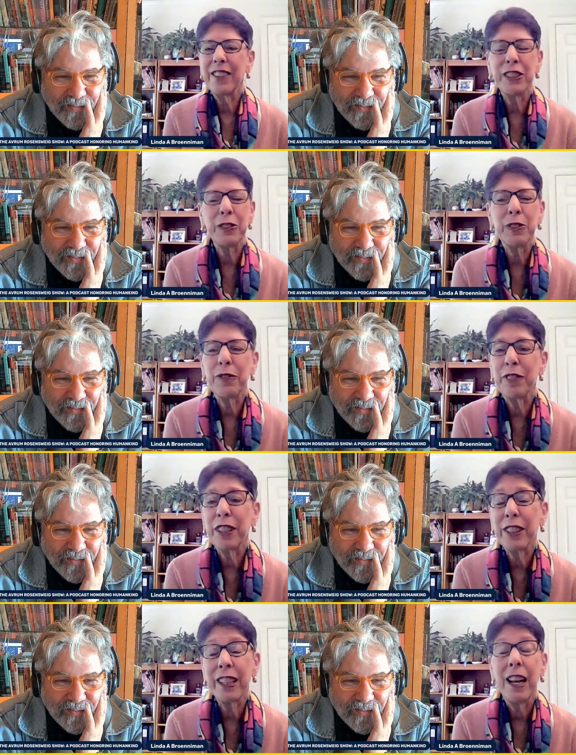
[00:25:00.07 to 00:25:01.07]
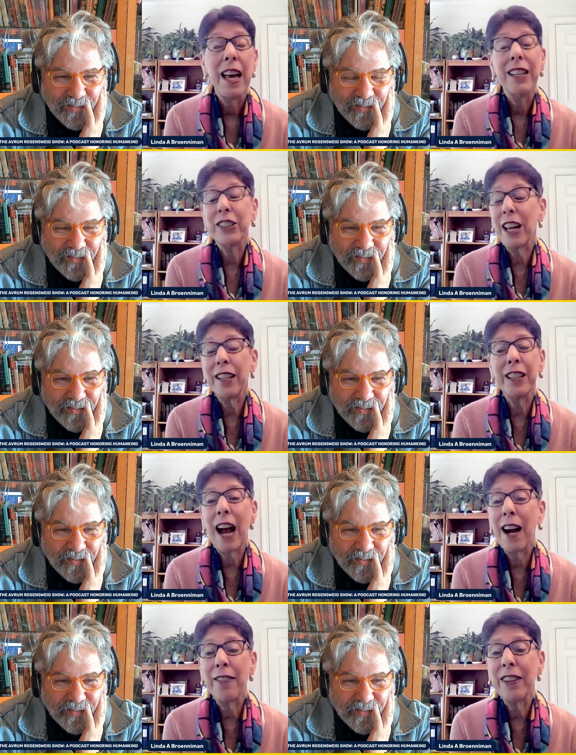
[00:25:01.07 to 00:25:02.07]
Speaker 1: she was a very and she,
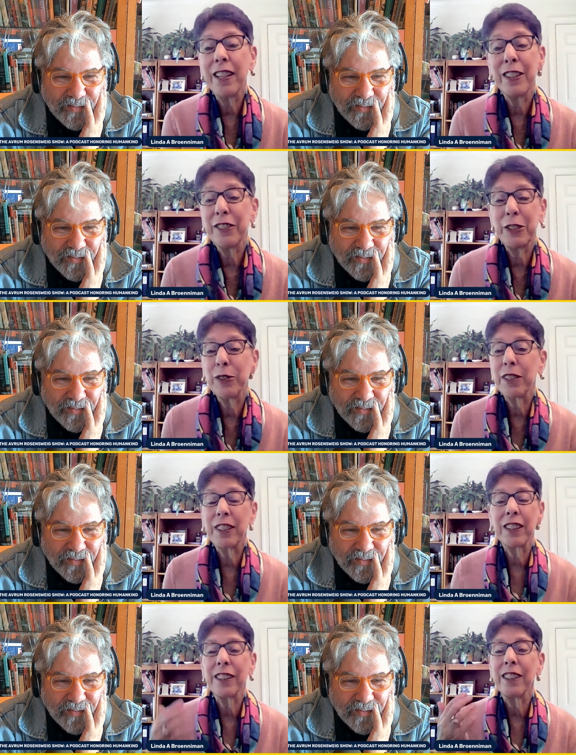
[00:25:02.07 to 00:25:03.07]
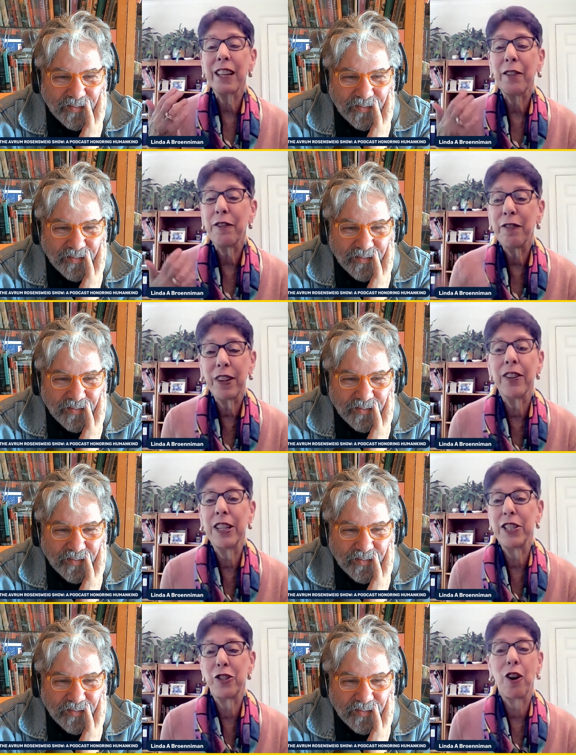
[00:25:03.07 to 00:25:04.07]
I, you know, she was clearly a very
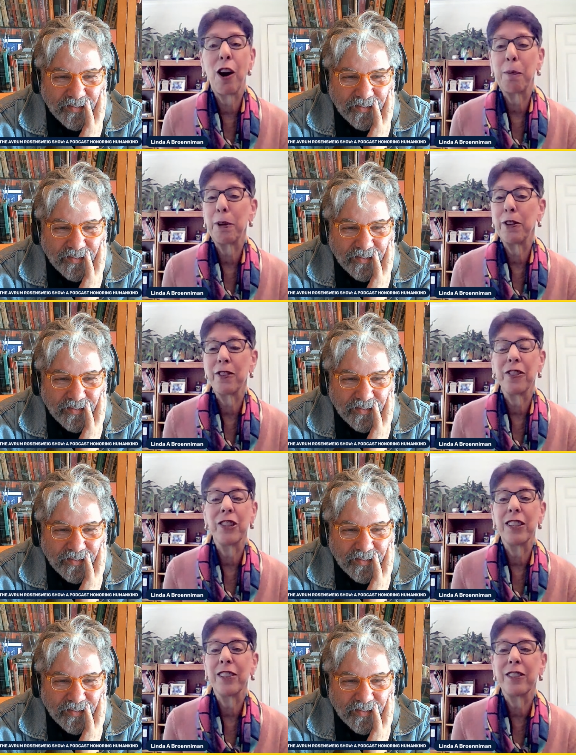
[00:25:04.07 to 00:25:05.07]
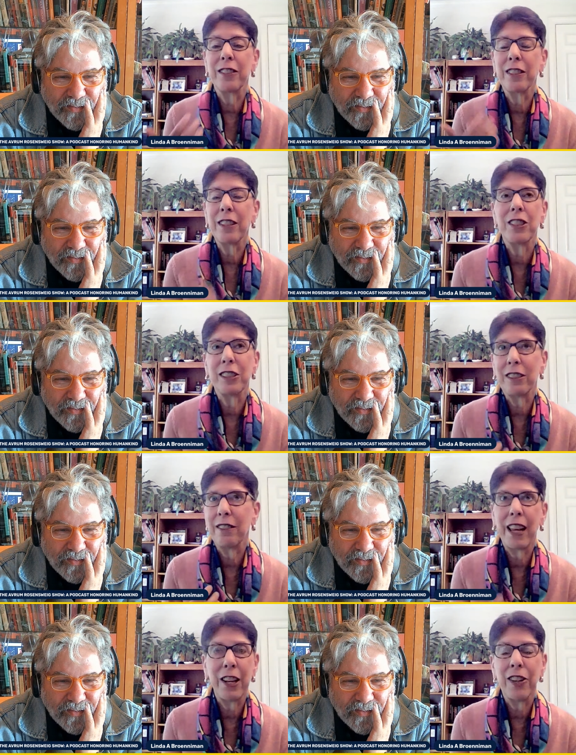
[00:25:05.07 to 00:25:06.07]
strong person. She had such
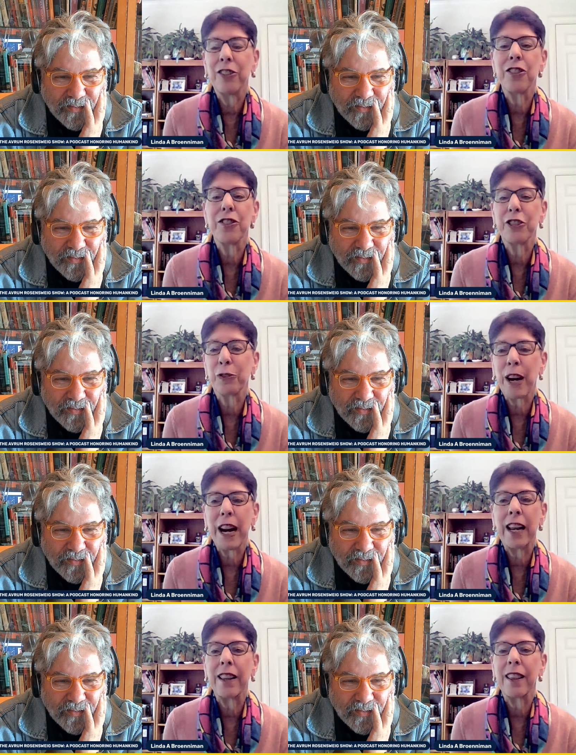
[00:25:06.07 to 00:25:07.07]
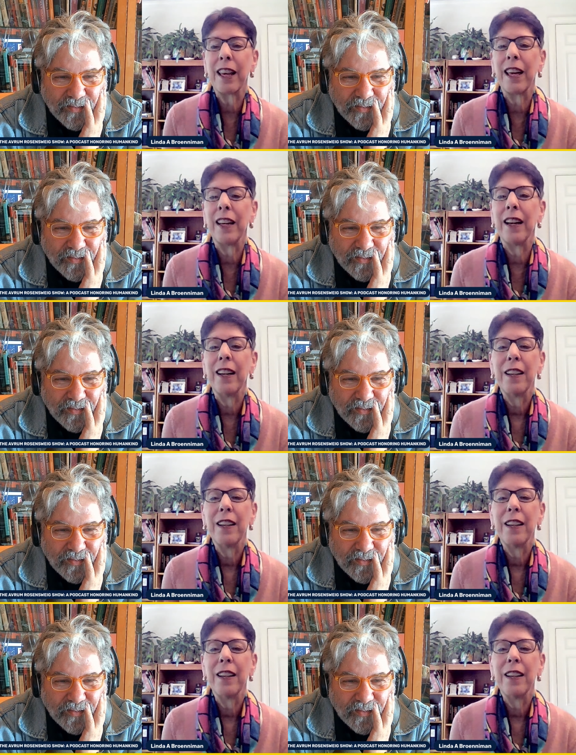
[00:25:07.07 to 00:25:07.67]
inner strength and